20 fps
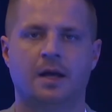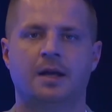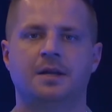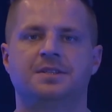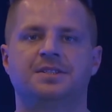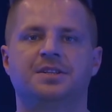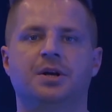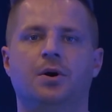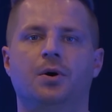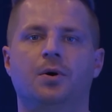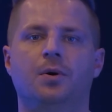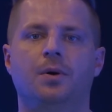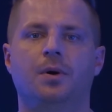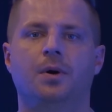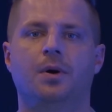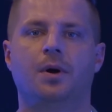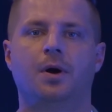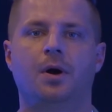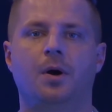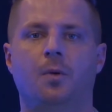So
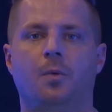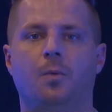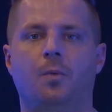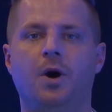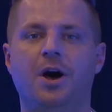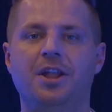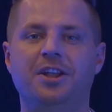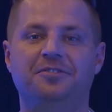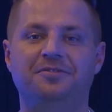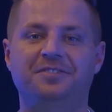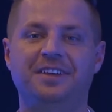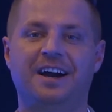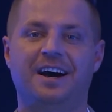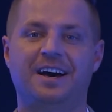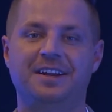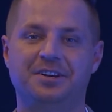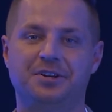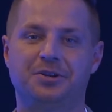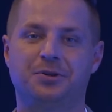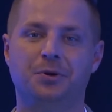one of the
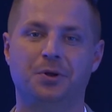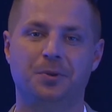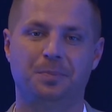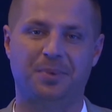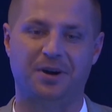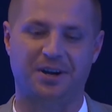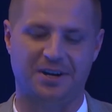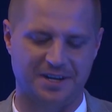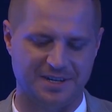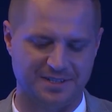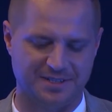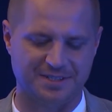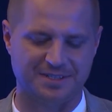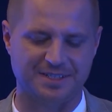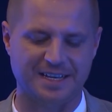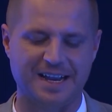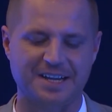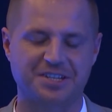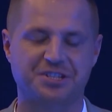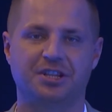other cool parts is
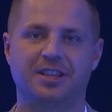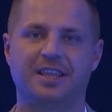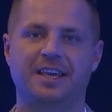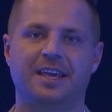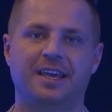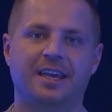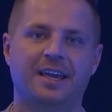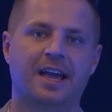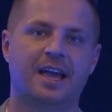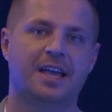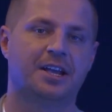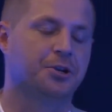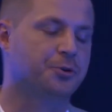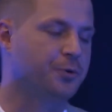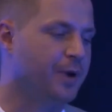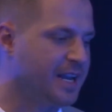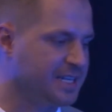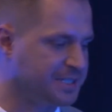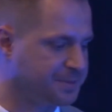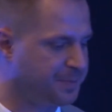actually
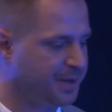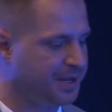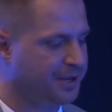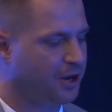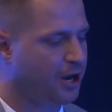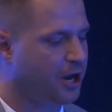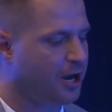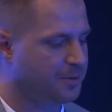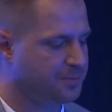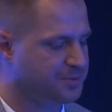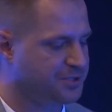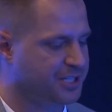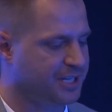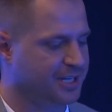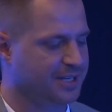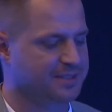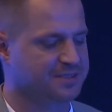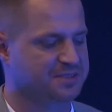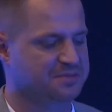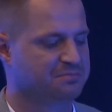grasping
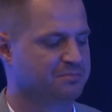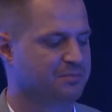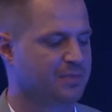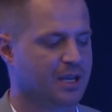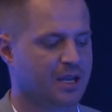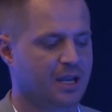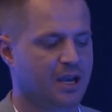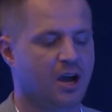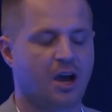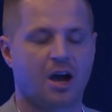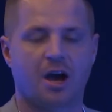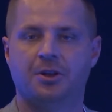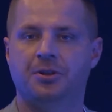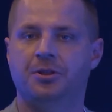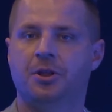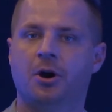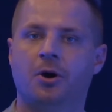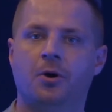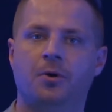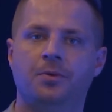objects,
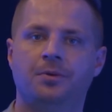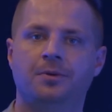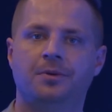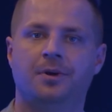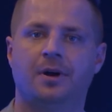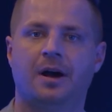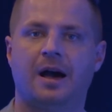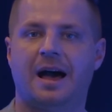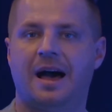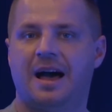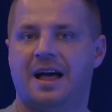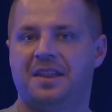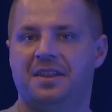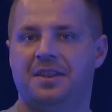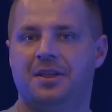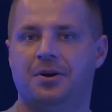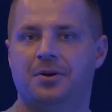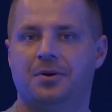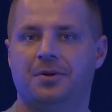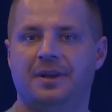known,
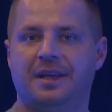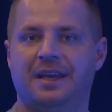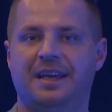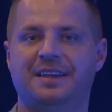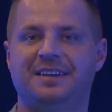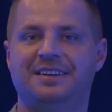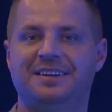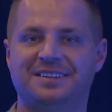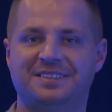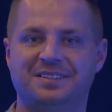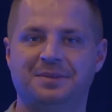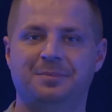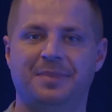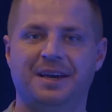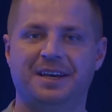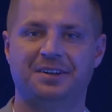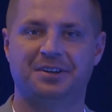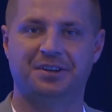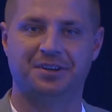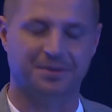unknown, it doesn't
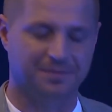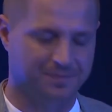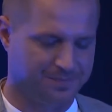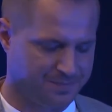matter.